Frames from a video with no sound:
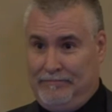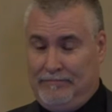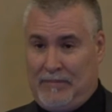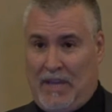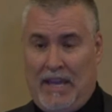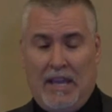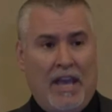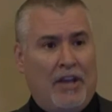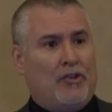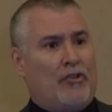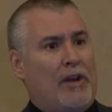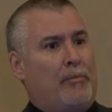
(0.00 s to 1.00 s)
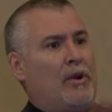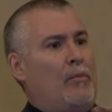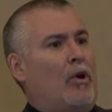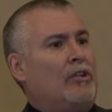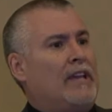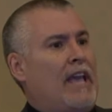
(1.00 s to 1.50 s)
Okay? And you try to put them
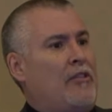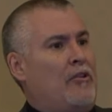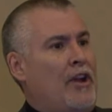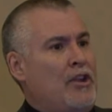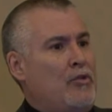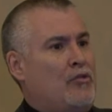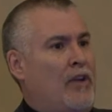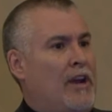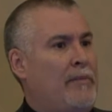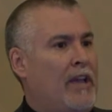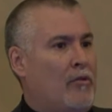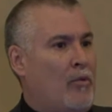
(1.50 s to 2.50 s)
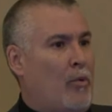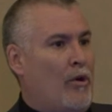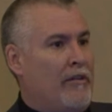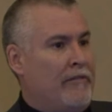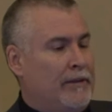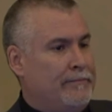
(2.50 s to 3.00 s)
all together and you try to make a report
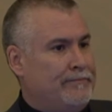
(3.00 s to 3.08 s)
of it.